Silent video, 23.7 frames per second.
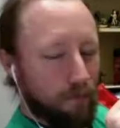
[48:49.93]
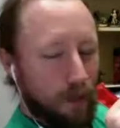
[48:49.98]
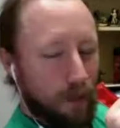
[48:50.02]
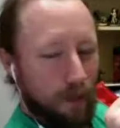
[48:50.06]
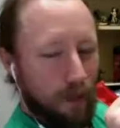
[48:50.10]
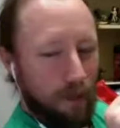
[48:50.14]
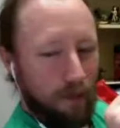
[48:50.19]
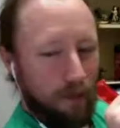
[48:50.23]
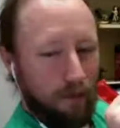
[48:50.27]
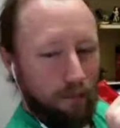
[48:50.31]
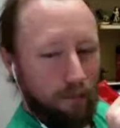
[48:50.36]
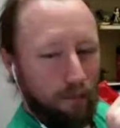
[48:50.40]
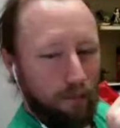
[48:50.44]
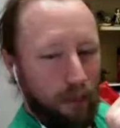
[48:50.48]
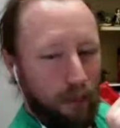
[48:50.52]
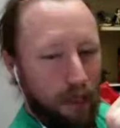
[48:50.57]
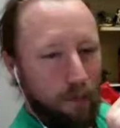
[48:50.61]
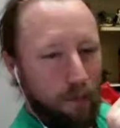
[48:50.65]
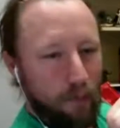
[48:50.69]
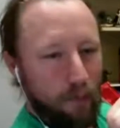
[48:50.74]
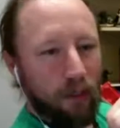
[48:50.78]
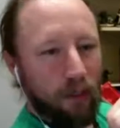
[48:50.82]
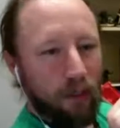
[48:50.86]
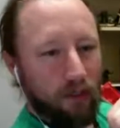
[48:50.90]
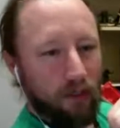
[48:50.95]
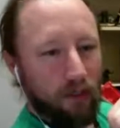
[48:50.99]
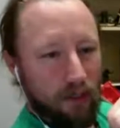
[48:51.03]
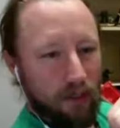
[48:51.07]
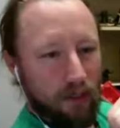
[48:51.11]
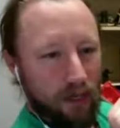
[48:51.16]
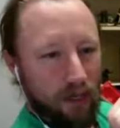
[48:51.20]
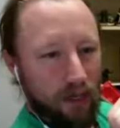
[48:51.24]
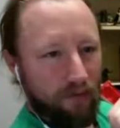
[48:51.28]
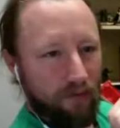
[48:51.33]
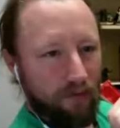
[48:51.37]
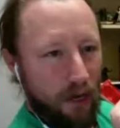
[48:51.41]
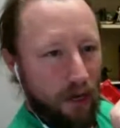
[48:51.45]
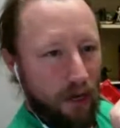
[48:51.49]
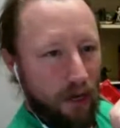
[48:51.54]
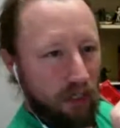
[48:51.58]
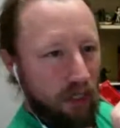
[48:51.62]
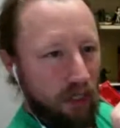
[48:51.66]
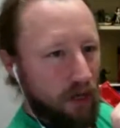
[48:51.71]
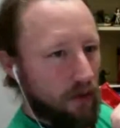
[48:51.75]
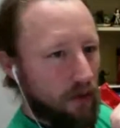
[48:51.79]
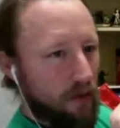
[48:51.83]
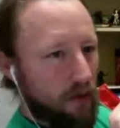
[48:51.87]
blade builders information on
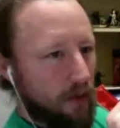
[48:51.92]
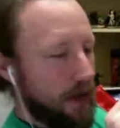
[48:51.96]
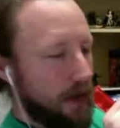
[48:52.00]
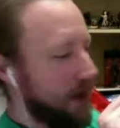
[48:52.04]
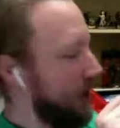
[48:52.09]
the back.